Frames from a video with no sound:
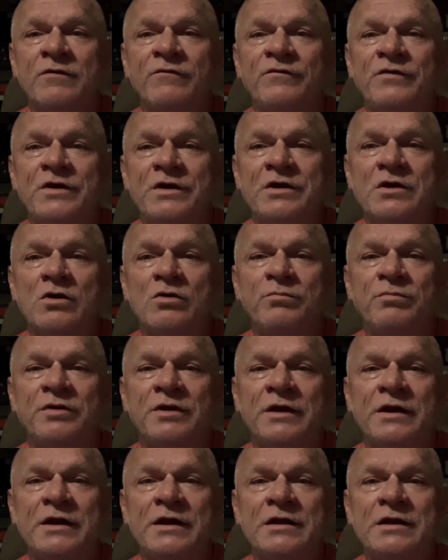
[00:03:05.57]
video
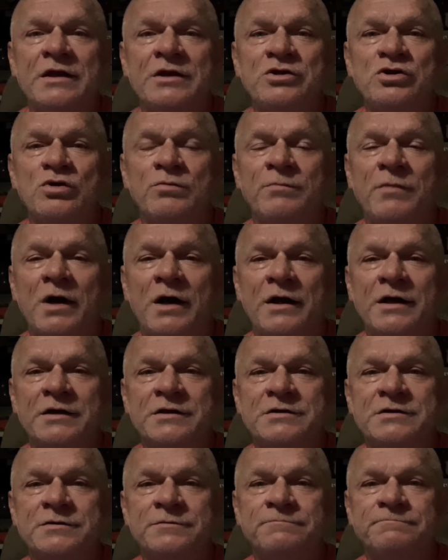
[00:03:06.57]
playing in your
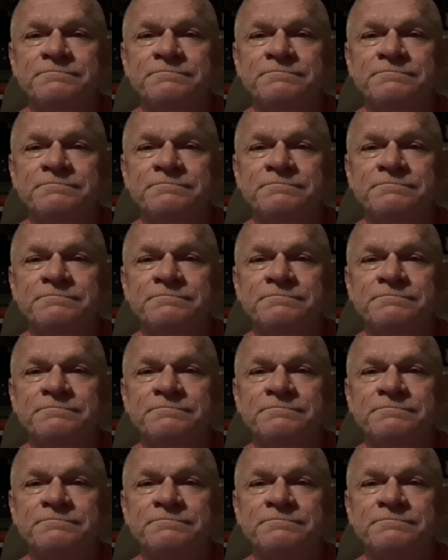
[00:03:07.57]
mind.